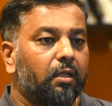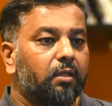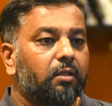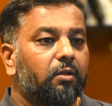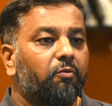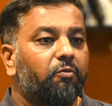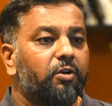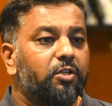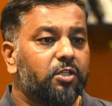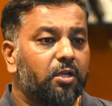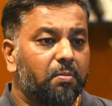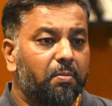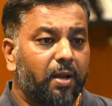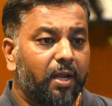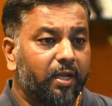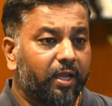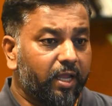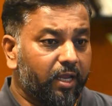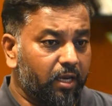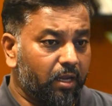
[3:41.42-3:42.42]
the virtual
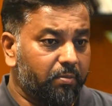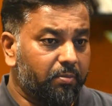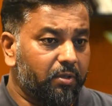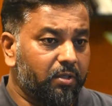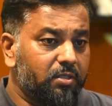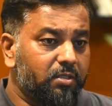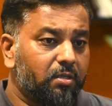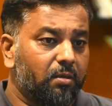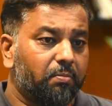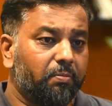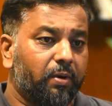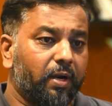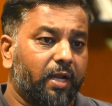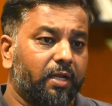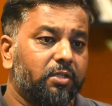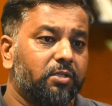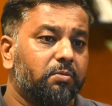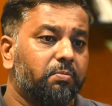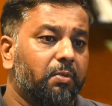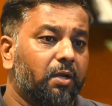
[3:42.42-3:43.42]
bank enables the
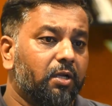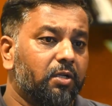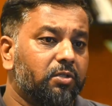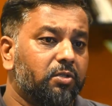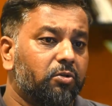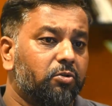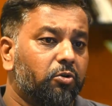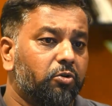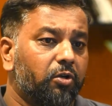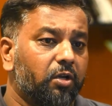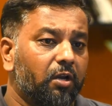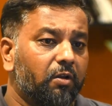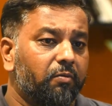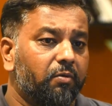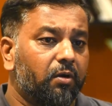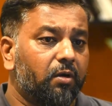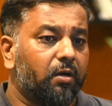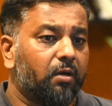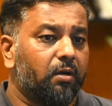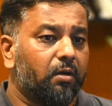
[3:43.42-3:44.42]
branch manager to
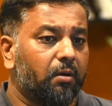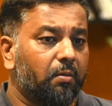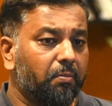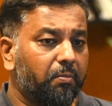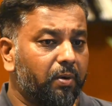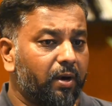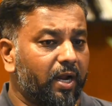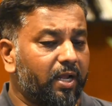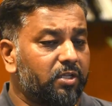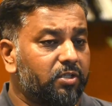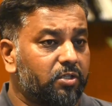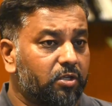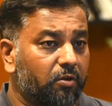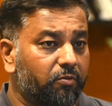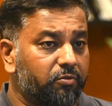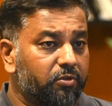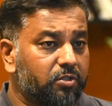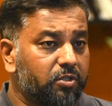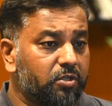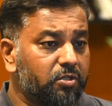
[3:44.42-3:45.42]
deliver branch
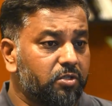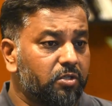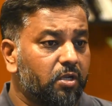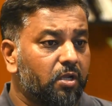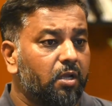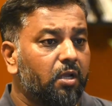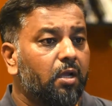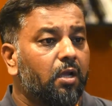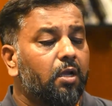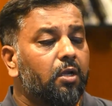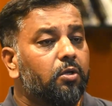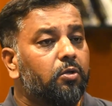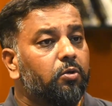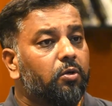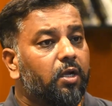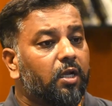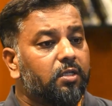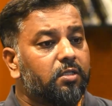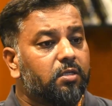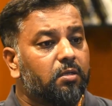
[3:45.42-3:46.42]
services to
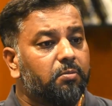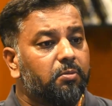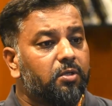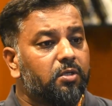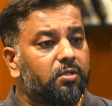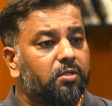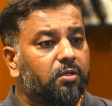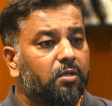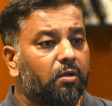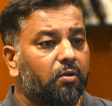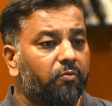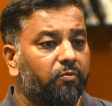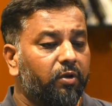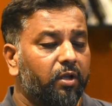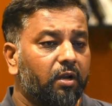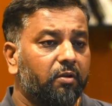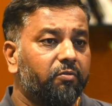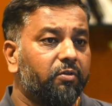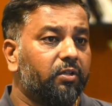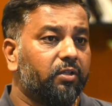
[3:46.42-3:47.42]
customers
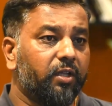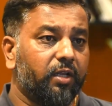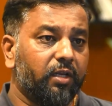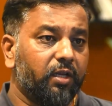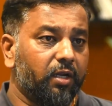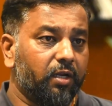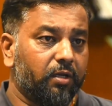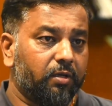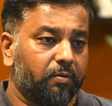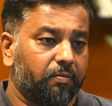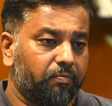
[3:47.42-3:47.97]
wherever they need.